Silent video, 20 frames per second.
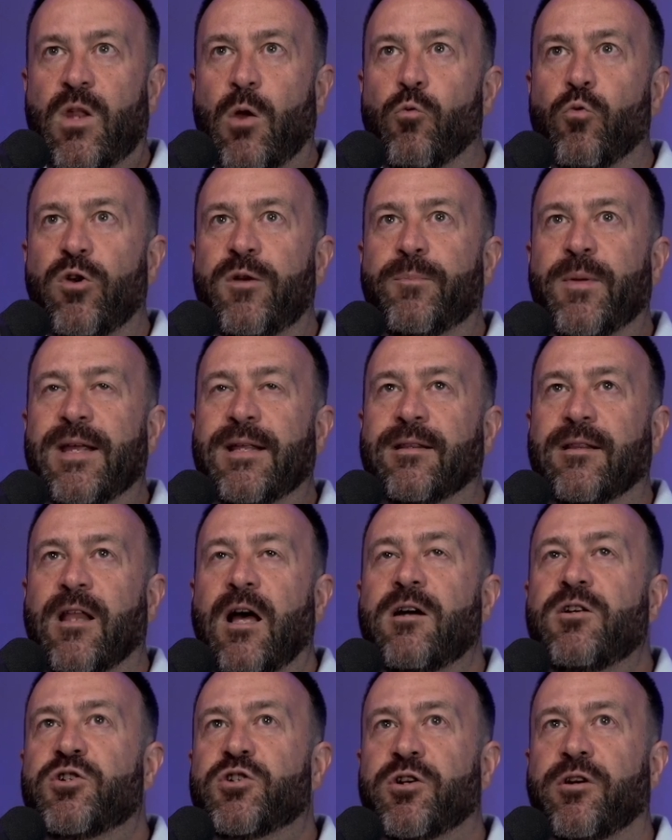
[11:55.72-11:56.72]
would be
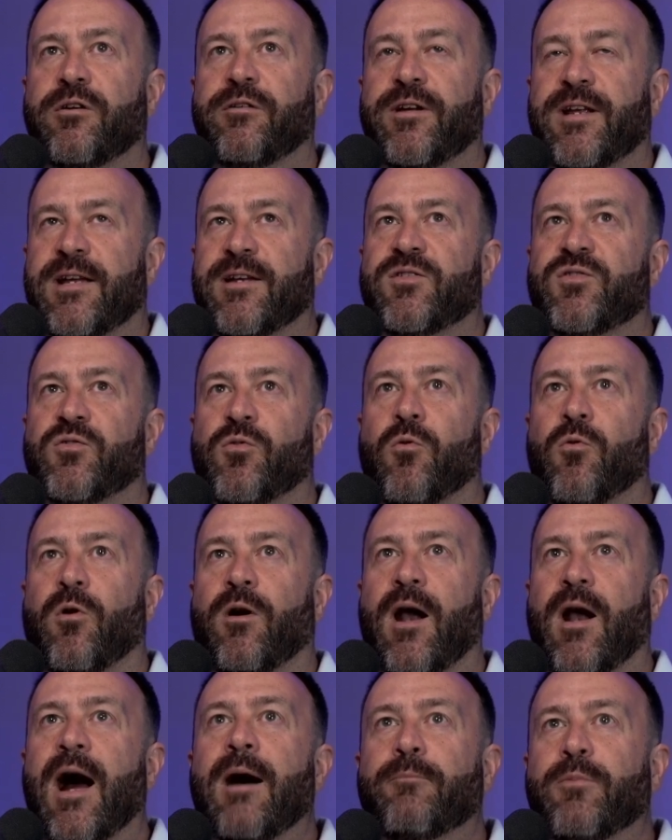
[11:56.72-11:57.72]
luxurious
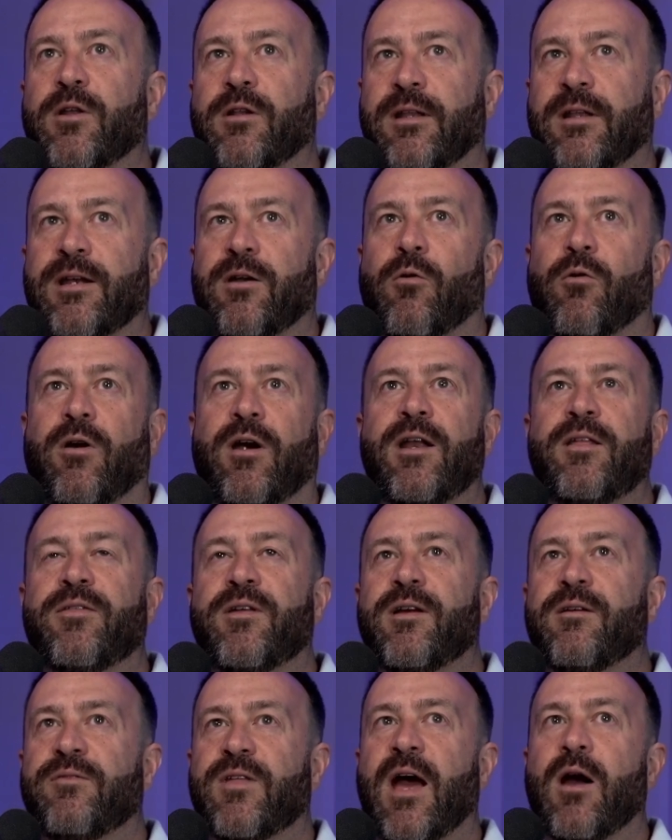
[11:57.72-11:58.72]
or opulent or
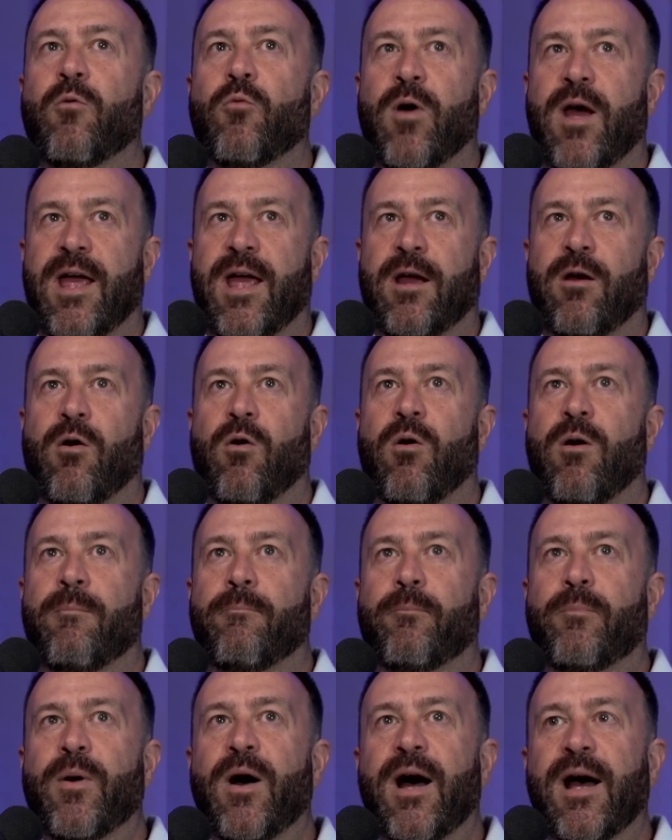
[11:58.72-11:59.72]
anything of that way,
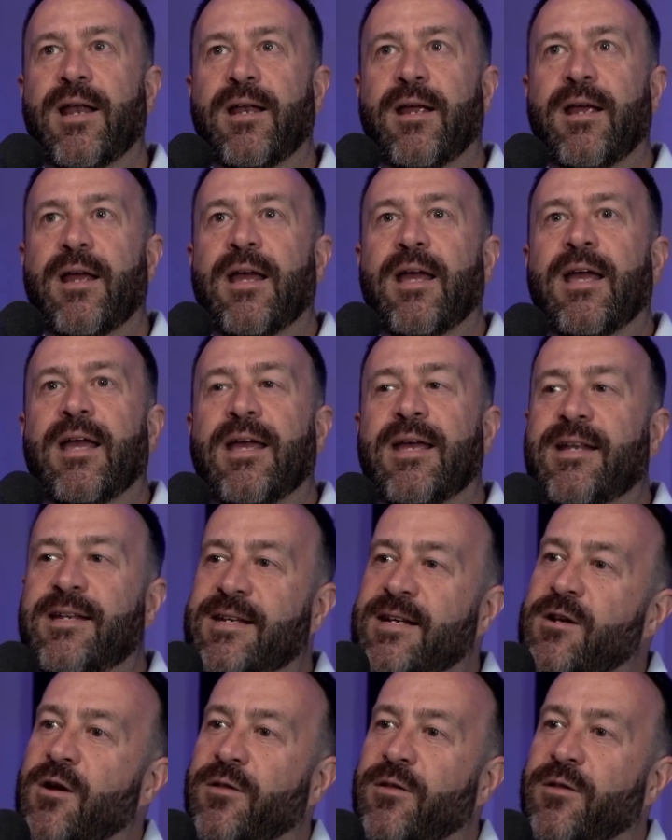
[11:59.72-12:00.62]
but he did